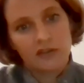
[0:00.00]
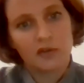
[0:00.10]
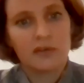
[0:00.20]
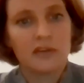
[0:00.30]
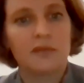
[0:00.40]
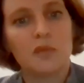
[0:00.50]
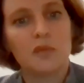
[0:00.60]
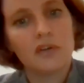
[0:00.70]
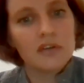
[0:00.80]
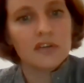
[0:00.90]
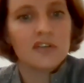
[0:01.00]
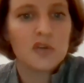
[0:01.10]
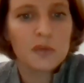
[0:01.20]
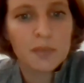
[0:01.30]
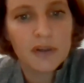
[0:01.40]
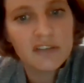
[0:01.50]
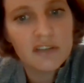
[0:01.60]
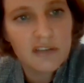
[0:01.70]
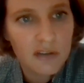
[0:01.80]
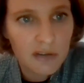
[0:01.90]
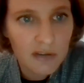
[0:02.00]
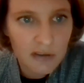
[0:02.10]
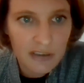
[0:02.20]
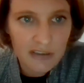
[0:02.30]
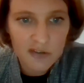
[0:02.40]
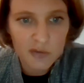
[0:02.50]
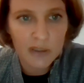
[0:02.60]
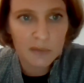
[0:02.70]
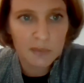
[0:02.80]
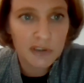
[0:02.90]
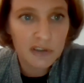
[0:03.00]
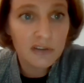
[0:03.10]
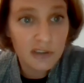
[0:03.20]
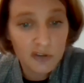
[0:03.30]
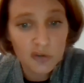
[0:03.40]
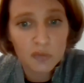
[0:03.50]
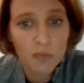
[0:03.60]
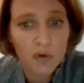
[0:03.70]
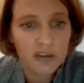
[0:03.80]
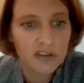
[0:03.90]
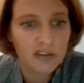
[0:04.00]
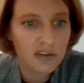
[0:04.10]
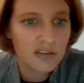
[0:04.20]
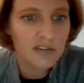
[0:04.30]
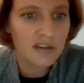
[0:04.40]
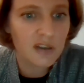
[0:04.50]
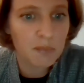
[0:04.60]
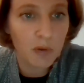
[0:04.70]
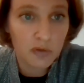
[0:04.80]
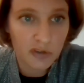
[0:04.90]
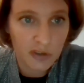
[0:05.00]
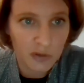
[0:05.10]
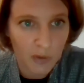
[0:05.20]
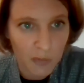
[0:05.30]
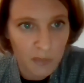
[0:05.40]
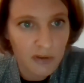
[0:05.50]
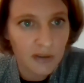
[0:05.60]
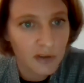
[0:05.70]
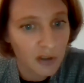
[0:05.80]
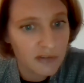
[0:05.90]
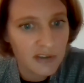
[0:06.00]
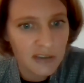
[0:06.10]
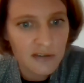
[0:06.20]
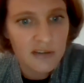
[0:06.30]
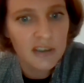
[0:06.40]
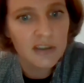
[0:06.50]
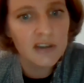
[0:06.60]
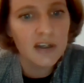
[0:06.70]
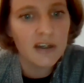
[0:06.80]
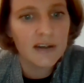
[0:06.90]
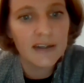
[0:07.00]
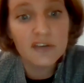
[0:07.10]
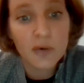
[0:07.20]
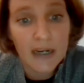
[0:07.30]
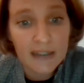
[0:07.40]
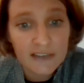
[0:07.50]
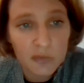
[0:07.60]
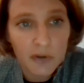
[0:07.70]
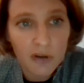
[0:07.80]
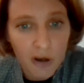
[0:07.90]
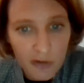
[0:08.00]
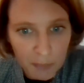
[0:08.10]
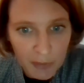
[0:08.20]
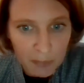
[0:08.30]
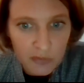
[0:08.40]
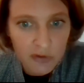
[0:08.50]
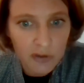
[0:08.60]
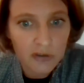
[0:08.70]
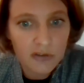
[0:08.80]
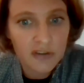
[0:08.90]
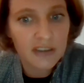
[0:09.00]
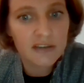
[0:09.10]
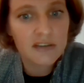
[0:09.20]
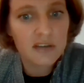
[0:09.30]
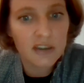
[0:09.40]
So if you want a strong presence on Instagram, you need to do more than just posting your own content, interacting with other people's content,